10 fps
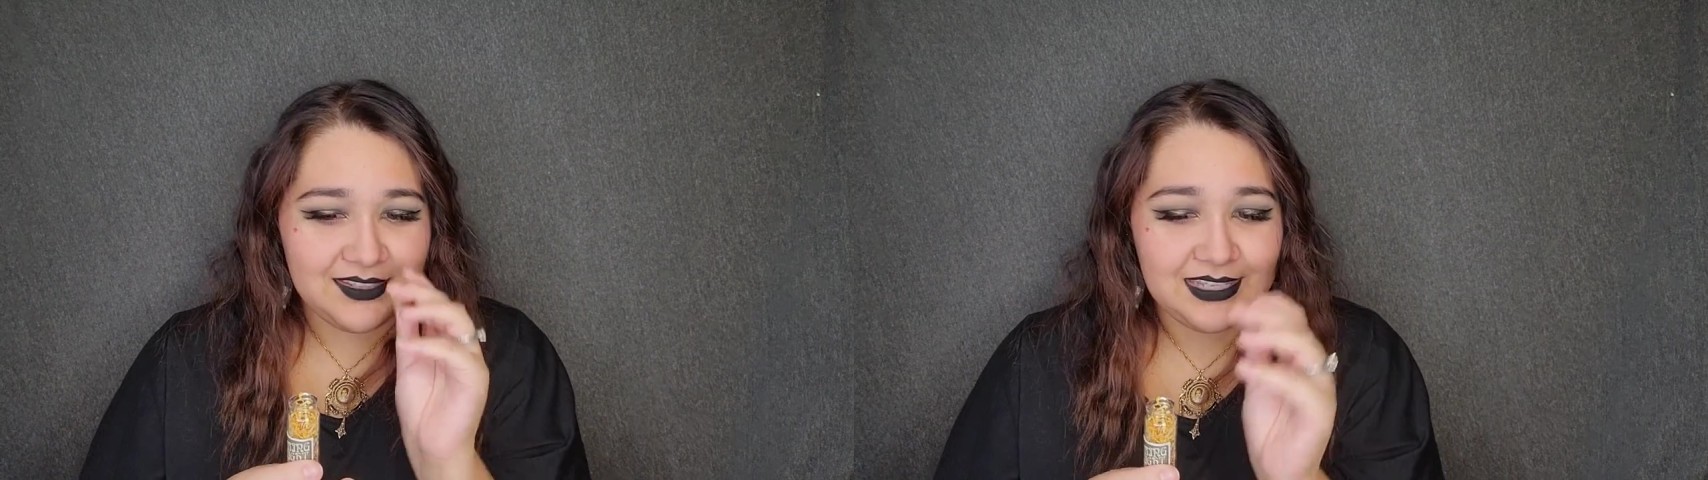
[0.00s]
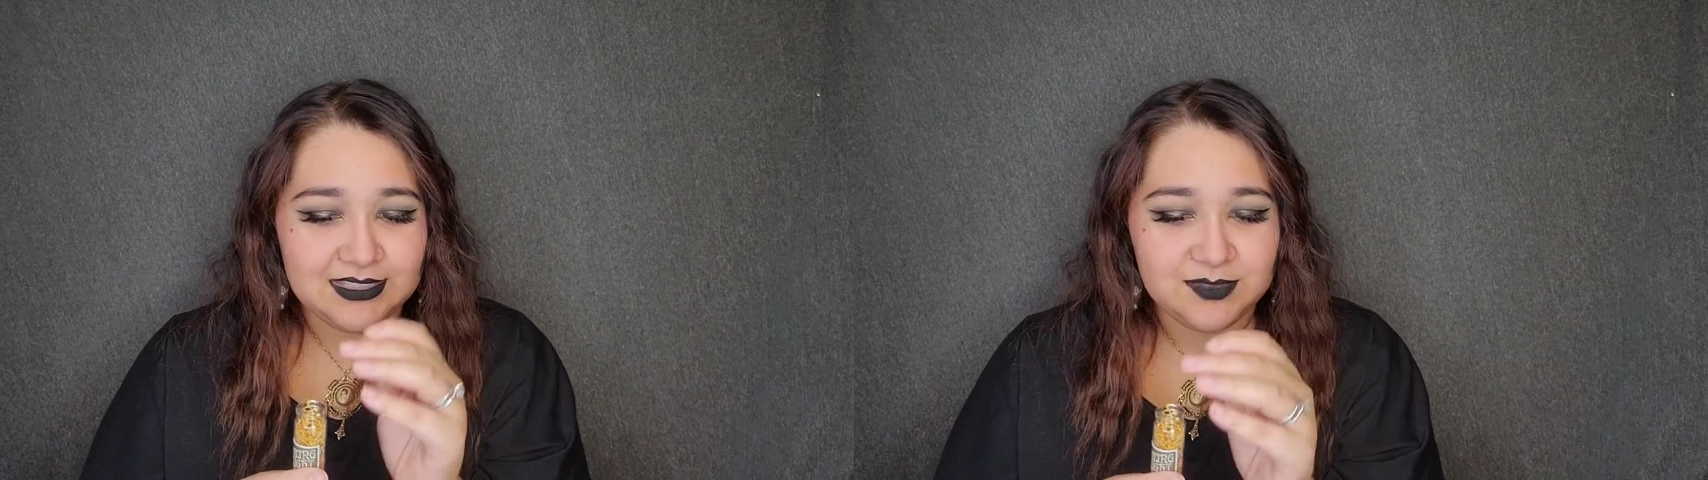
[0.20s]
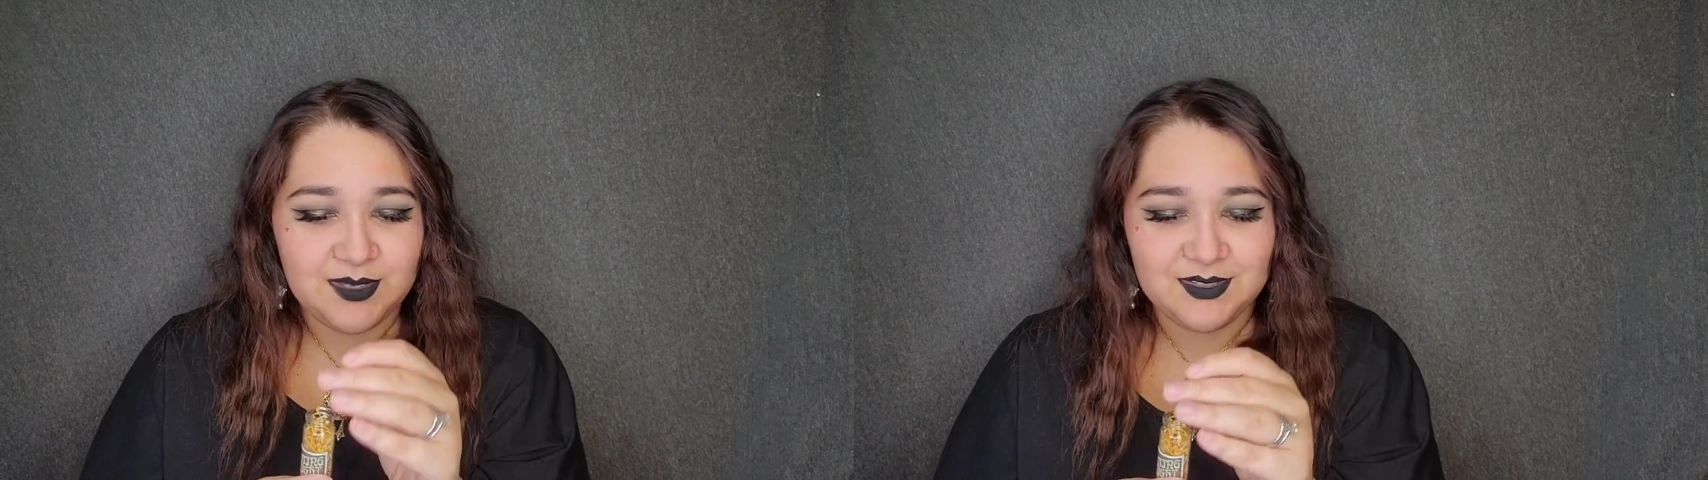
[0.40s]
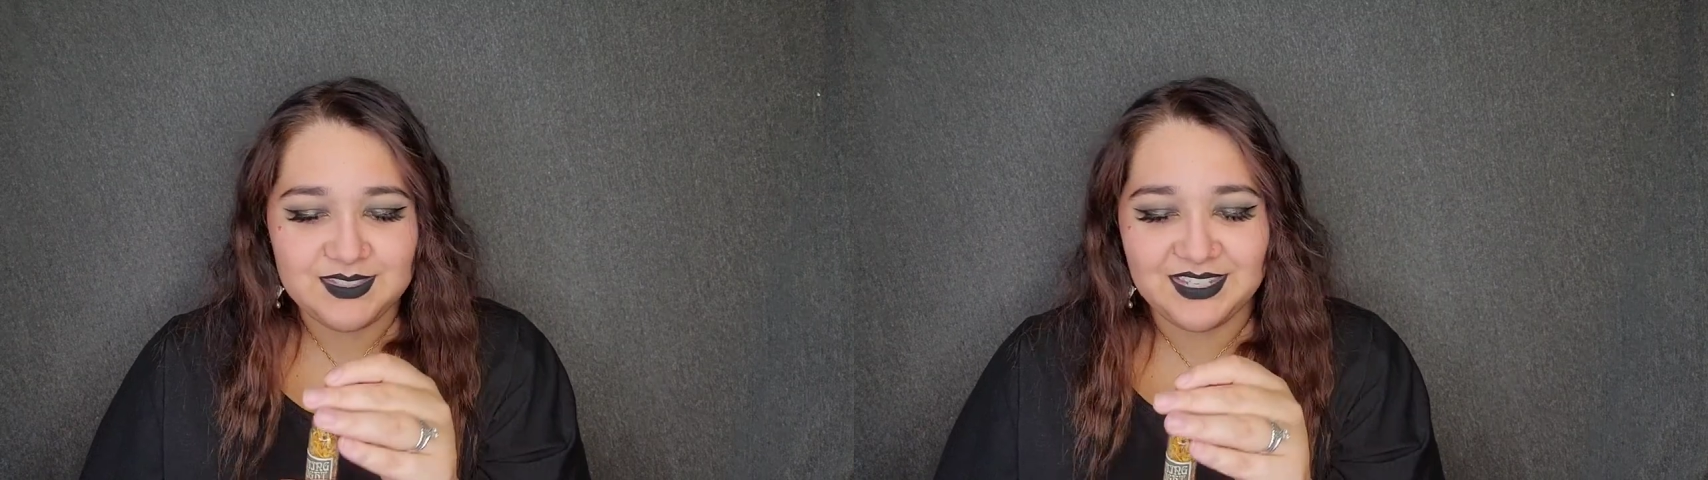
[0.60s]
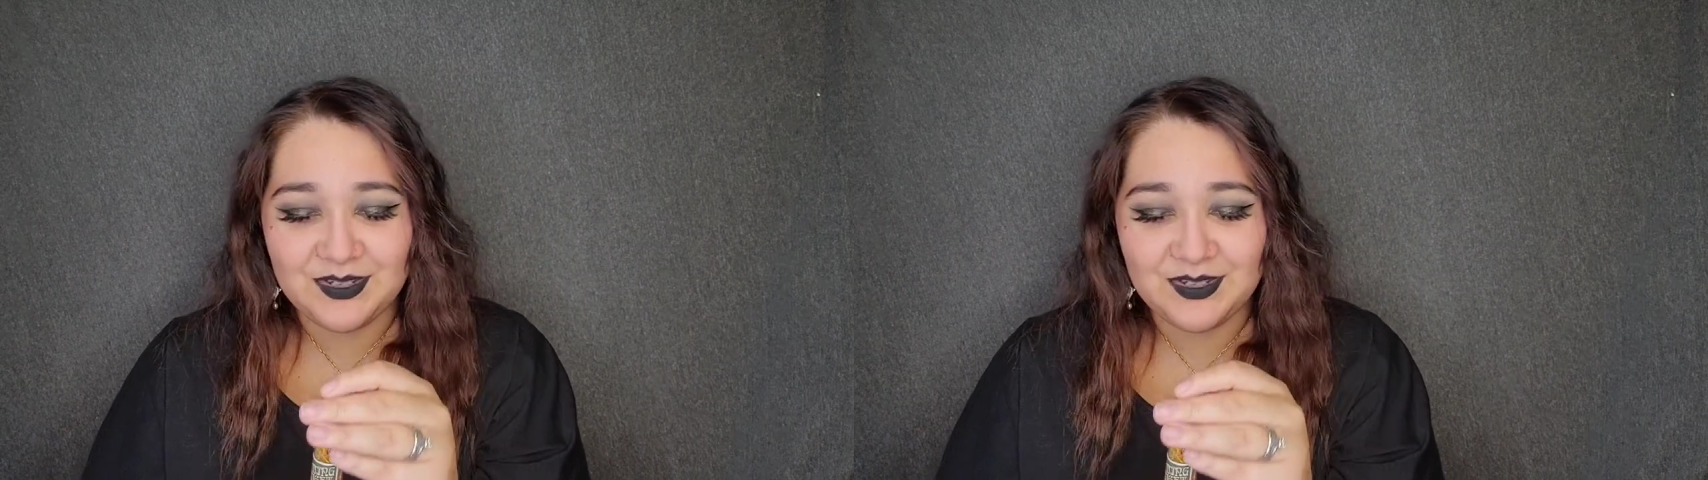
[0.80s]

that smells...